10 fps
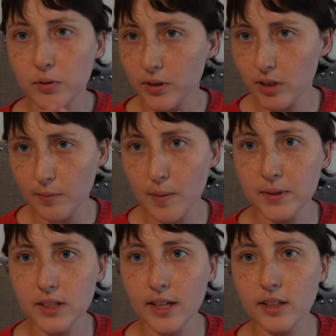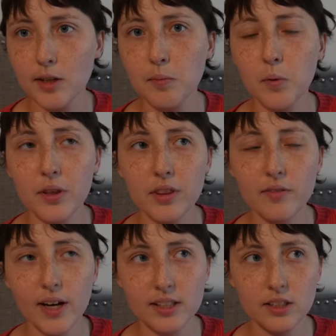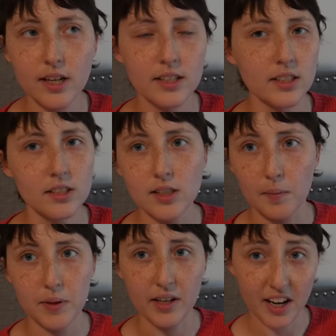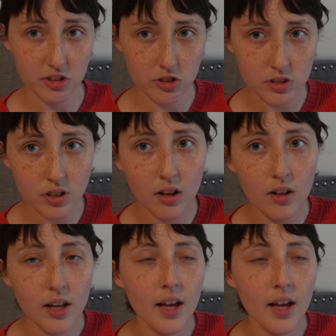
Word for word: doing the abemaciclib with the Faslodex and stop the anastrozole.